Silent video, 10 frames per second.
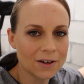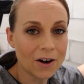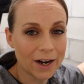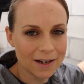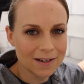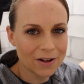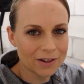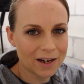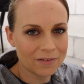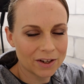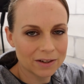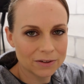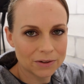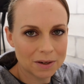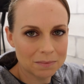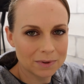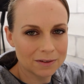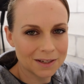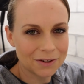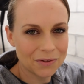All right, now that I have that cleared up, let's
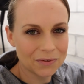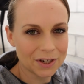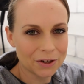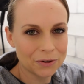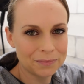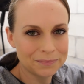get into the video.